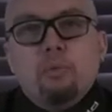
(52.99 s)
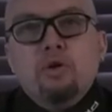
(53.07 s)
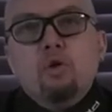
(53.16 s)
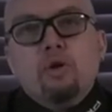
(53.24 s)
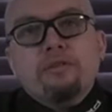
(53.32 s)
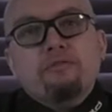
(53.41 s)
we
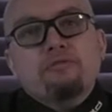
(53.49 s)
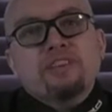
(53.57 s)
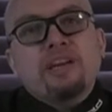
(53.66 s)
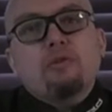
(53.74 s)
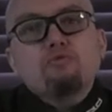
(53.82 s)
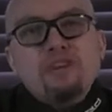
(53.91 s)
call it,
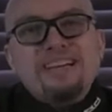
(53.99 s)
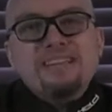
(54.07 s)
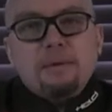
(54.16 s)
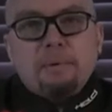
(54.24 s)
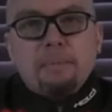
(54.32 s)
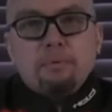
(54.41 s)
you know,
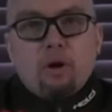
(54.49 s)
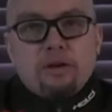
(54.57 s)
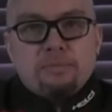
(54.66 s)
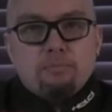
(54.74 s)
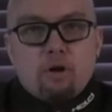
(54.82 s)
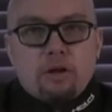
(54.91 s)
reasonably
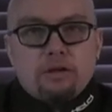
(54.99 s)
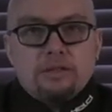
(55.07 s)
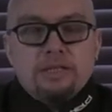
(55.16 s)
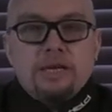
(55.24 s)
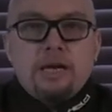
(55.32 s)
priced product.